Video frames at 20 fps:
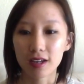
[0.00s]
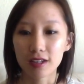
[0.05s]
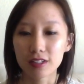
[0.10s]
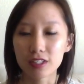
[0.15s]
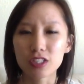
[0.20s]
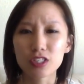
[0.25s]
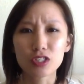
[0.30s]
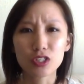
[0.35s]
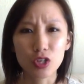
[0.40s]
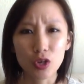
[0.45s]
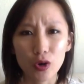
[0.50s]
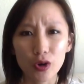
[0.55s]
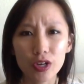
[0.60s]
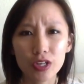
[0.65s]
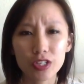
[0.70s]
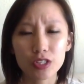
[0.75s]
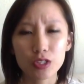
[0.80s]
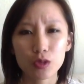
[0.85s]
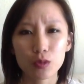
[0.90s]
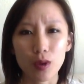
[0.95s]

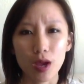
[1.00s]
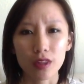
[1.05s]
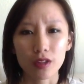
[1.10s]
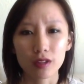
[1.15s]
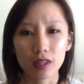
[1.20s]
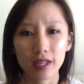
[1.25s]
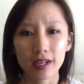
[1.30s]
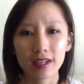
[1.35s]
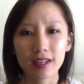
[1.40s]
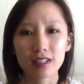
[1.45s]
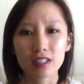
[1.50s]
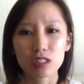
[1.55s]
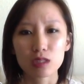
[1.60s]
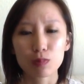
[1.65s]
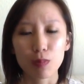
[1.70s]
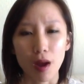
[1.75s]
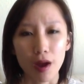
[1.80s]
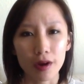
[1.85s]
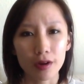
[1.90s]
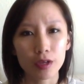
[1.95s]
discourage you, rather let it
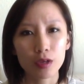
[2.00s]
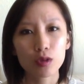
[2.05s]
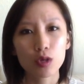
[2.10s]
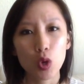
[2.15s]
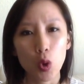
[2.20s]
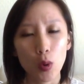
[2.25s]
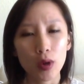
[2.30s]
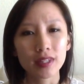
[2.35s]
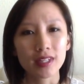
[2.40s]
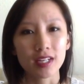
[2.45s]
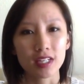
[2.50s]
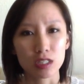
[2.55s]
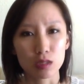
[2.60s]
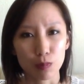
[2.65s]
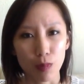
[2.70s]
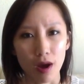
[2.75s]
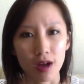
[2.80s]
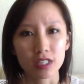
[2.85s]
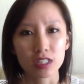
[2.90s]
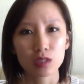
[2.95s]
inspire you, knowing that it's
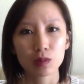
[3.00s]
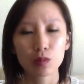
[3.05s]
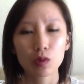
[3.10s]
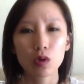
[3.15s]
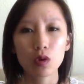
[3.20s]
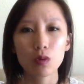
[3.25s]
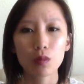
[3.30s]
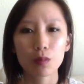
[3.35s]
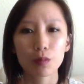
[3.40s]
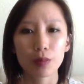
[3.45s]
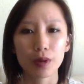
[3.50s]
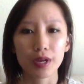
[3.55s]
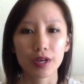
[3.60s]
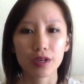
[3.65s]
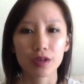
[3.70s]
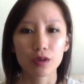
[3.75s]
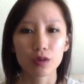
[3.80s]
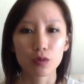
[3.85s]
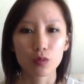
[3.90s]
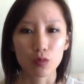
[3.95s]
possible,
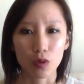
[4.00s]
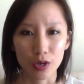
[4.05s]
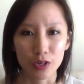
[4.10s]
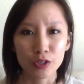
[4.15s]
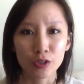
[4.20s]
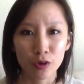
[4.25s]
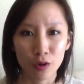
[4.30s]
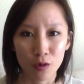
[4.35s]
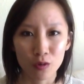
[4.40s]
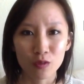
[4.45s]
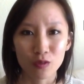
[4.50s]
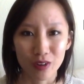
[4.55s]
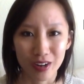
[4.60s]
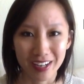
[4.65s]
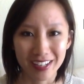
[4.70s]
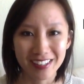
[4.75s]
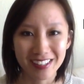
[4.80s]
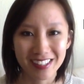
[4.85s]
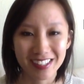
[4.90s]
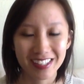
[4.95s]
but run your own
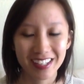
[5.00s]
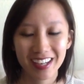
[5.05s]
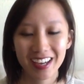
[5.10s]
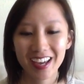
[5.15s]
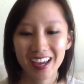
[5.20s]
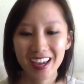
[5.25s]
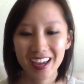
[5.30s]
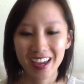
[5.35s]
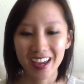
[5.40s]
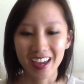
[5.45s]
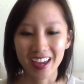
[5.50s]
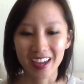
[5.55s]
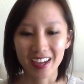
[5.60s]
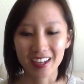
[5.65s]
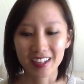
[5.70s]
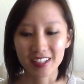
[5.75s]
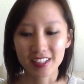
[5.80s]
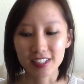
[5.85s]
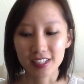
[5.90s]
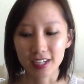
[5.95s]
race.
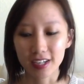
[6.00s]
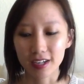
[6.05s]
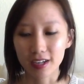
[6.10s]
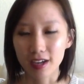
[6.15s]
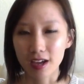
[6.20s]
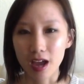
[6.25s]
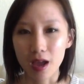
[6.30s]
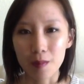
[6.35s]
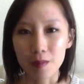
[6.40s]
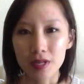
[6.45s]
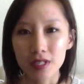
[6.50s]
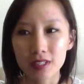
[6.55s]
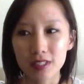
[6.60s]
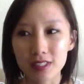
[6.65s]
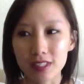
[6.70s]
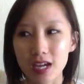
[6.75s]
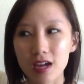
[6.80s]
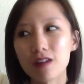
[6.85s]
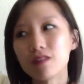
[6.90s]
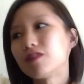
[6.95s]
And I mean,
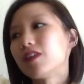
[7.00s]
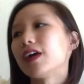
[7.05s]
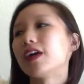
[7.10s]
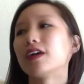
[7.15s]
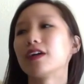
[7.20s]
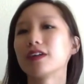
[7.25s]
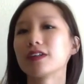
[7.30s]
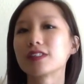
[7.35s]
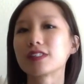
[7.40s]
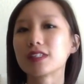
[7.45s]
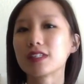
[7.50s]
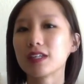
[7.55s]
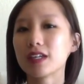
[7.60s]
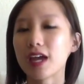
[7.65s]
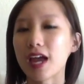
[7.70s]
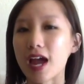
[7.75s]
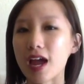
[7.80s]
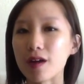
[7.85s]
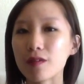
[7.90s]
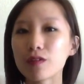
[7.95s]
Sapphire is
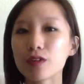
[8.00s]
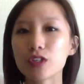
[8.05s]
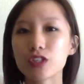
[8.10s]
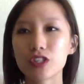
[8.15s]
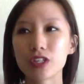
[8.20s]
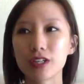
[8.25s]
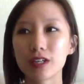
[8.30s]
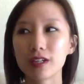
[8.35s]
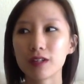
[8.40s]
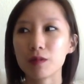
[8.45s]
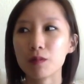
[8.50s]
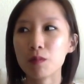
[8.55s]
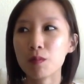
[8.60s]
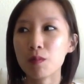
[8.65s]
averaging,